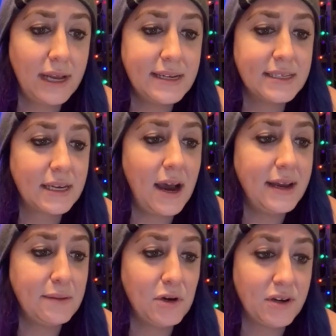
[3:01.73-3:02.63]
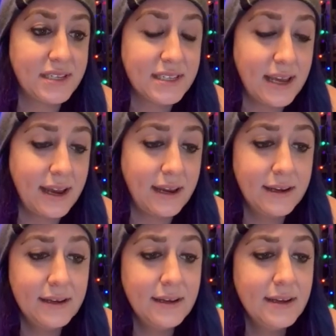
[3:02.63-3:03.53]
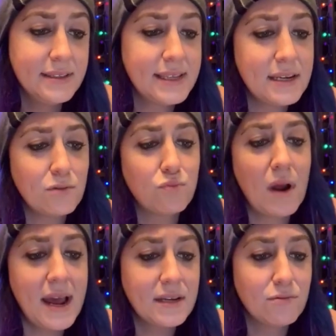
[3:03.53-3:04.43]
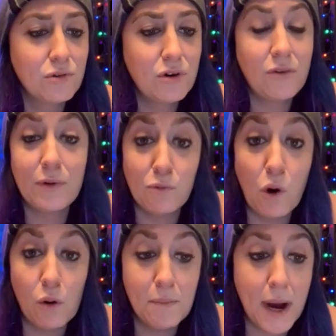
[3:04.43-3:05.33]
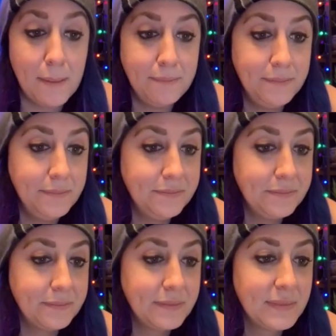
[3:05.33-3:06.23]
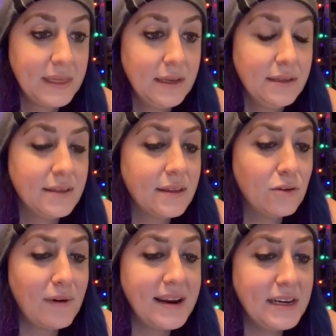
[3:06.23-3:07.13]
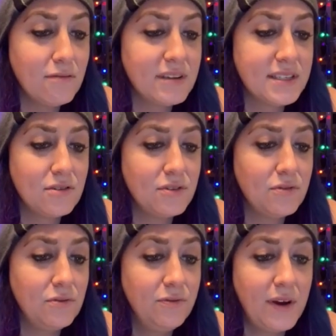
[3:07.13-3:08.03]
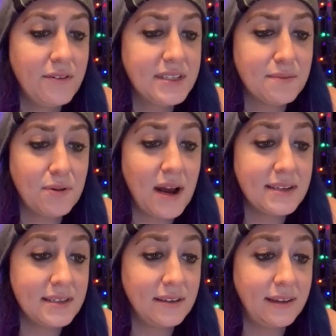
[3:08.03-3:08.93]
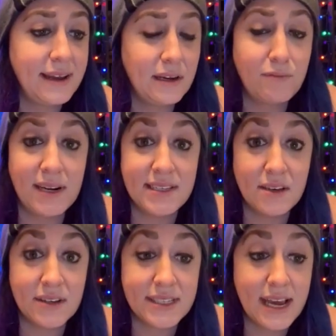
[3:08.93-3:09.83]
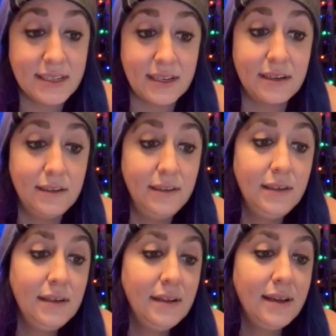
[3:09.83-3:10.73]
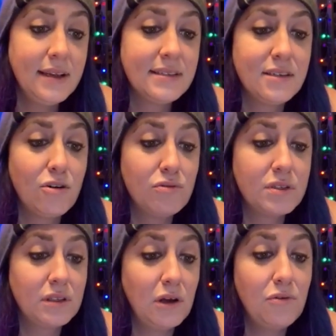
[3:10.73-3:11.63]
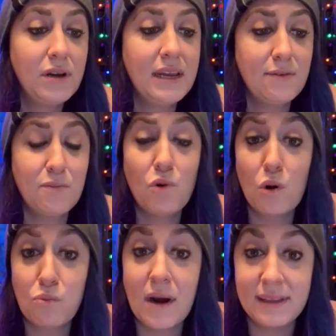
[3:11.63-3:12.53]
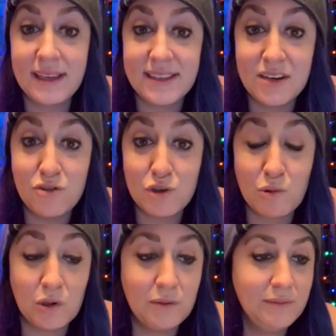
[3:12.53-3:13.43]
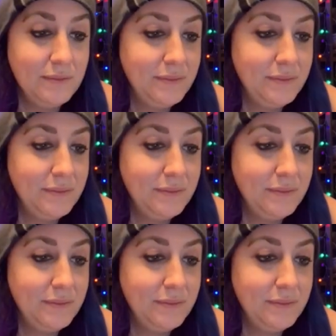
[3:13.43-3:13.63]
light to guide him on his sleigh. Santa ran to Rudolph and woke him up. The little reindeer was so very surprised and delighted when he saw Santa. His nose glowed even more brightly than usual.